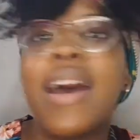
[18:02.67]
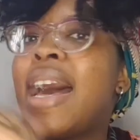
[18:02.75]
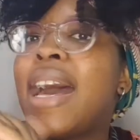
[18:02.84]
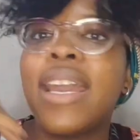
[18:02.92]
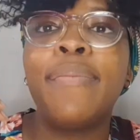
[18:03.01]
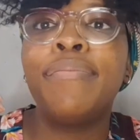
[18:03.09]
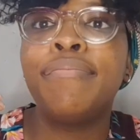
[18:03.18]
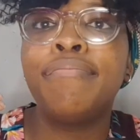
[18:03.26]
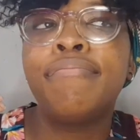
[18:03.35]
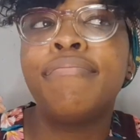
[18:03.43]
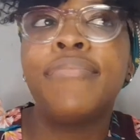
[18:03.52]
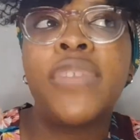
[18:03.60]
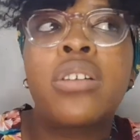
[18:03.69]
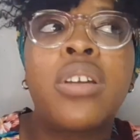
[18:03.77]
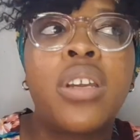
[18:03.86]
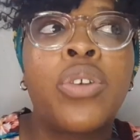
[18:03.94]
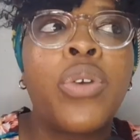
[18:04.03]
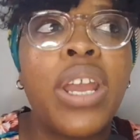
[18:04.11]
I am not going
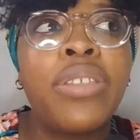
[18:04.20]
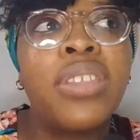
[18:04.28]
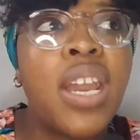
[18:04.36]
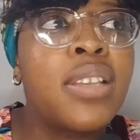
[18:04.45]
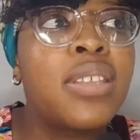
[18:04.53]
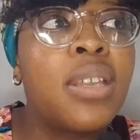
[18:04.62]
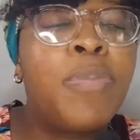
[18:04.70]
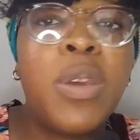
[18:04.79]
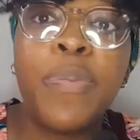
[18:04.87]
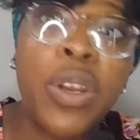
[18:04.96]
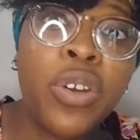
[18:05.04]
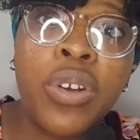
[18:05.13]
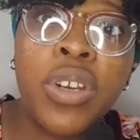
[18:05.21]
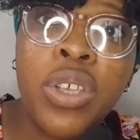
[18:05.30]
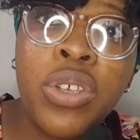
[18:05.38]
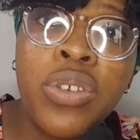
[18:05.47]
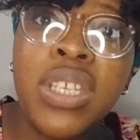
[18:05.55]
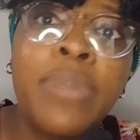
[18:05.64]
to create things that people are not going to use.